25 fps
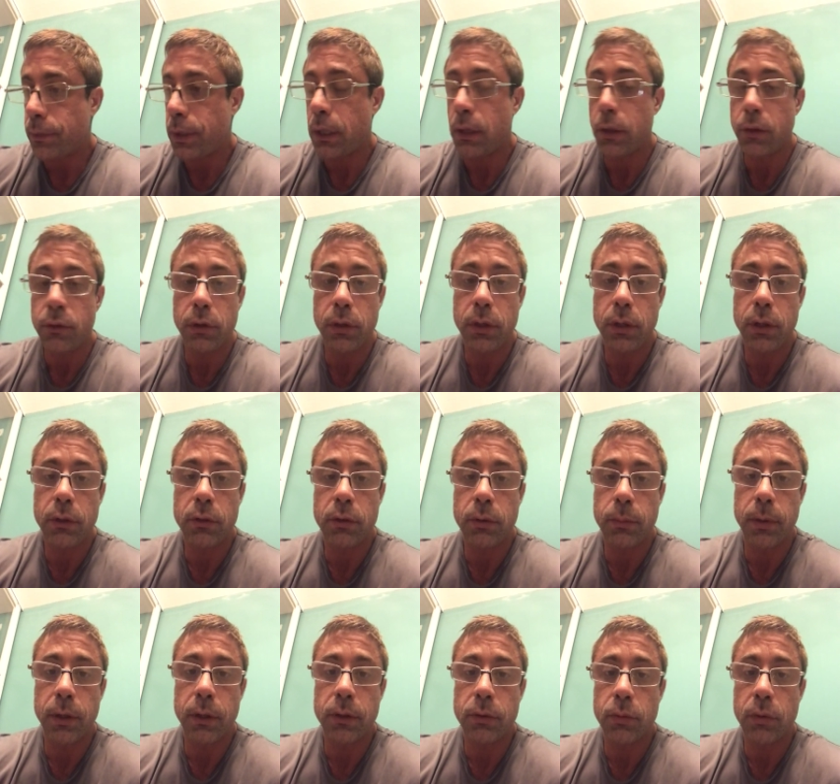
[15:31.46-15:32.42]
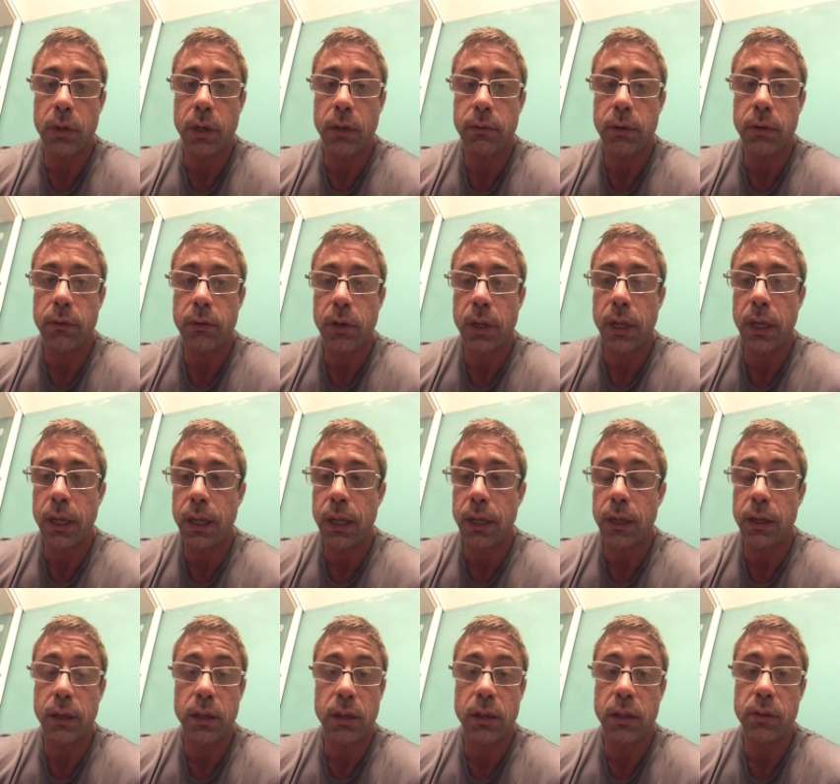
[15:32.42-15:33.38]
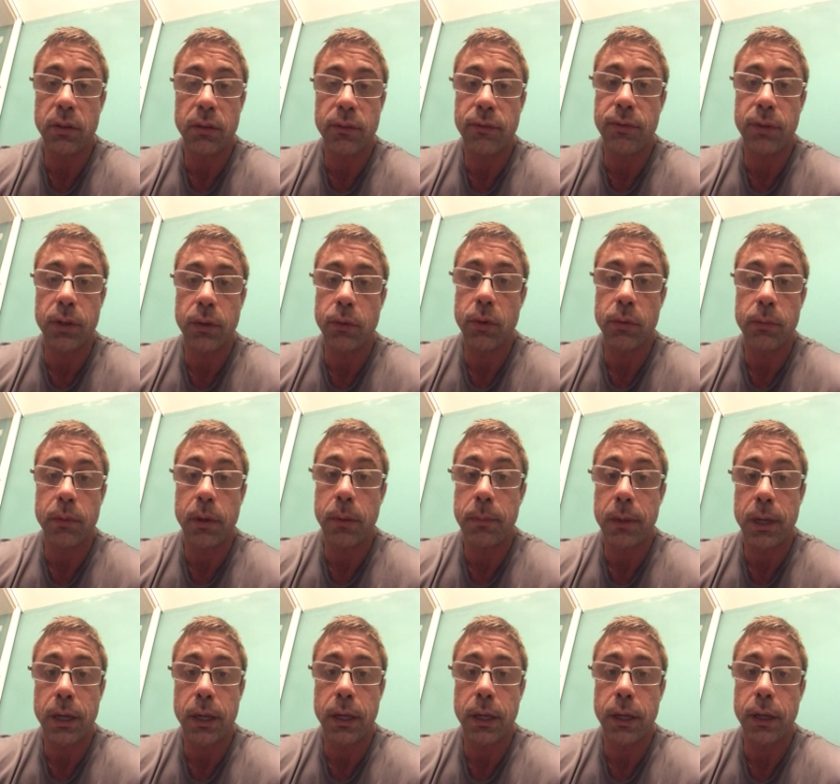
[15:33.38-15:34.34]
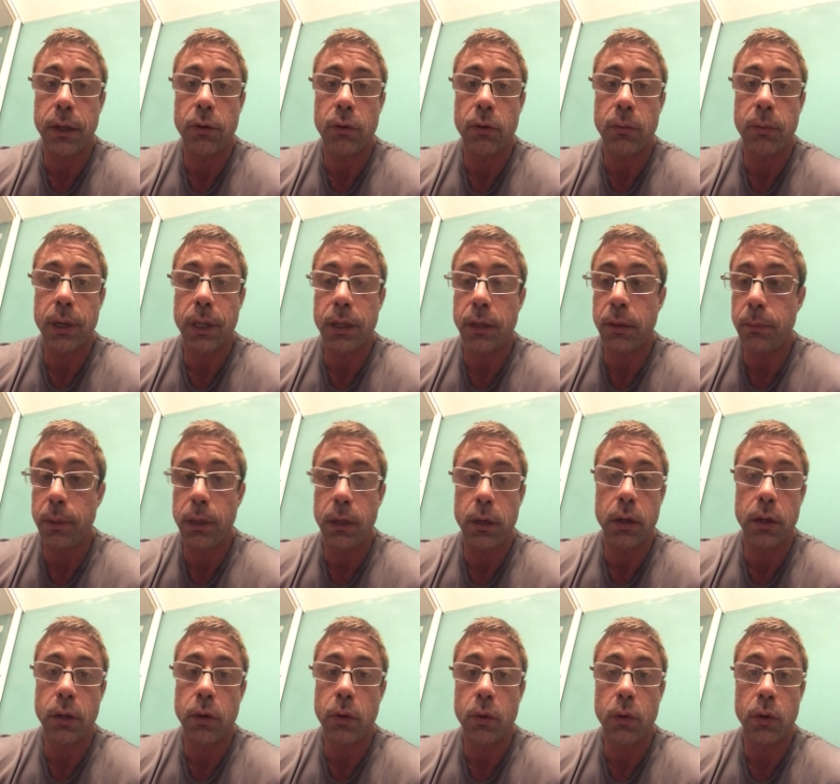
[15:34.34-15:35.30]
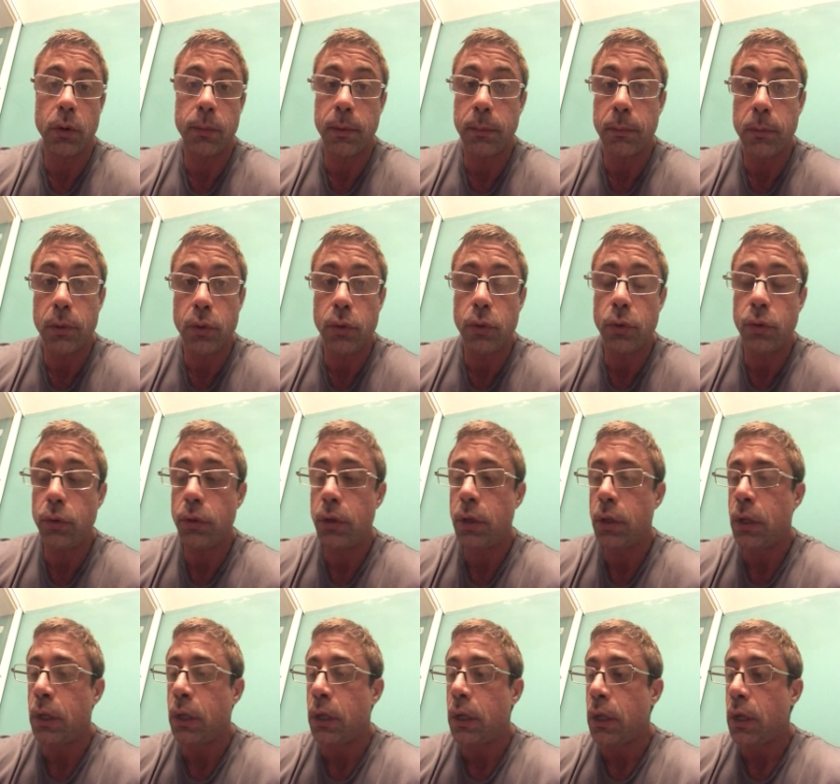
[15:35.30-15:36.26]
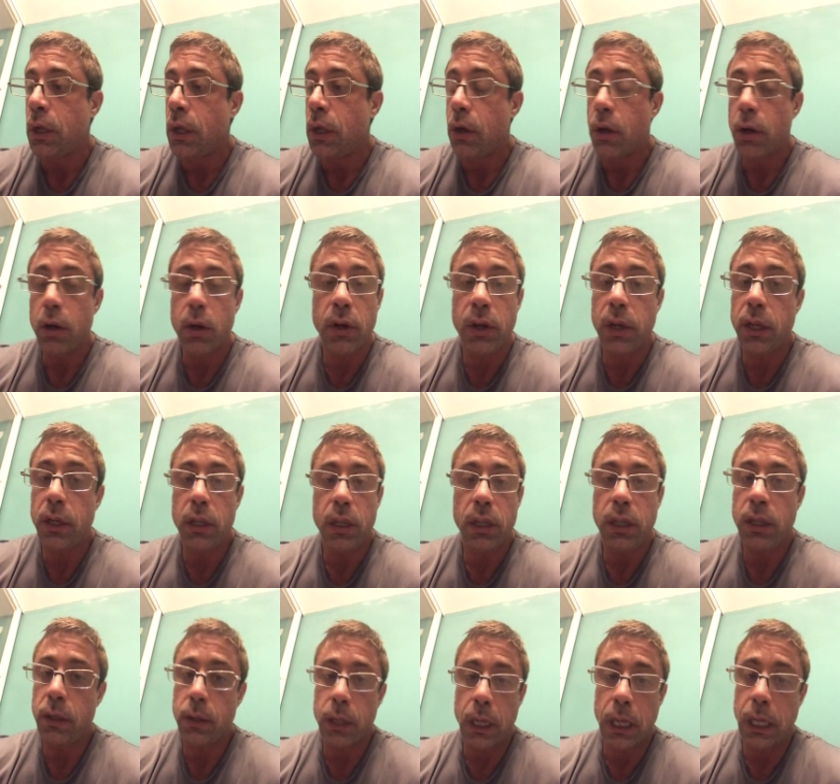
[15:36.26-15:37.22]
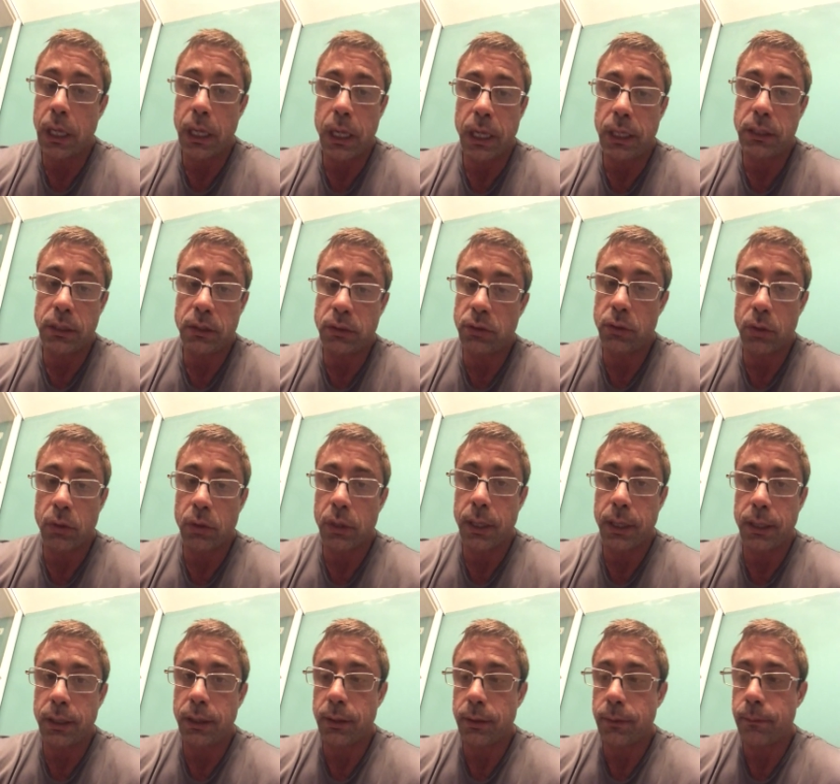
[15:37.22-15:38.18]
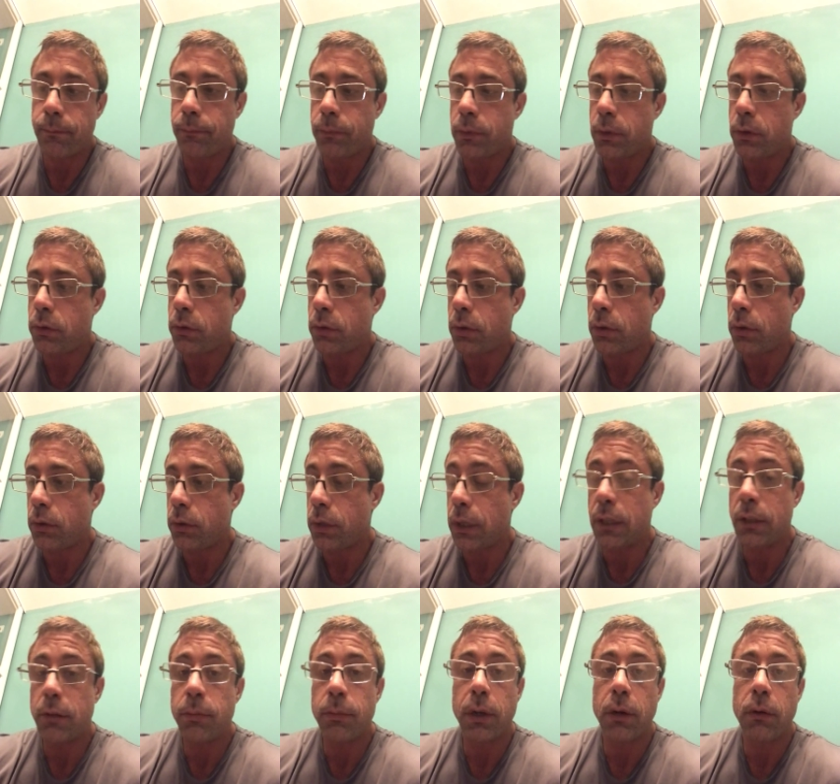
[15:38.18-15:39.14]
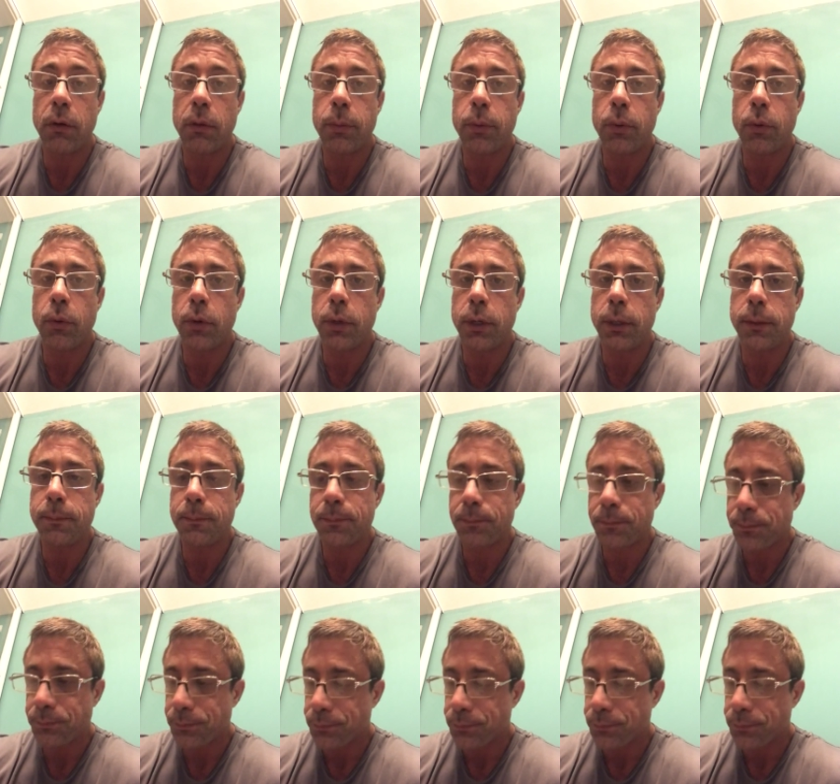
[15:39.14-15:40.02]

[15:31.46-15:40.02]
LGD is the best one I've ever had, and it doesn't fuck with my mind or my libido or my mood. RAD, I just don't like it. So that's my report.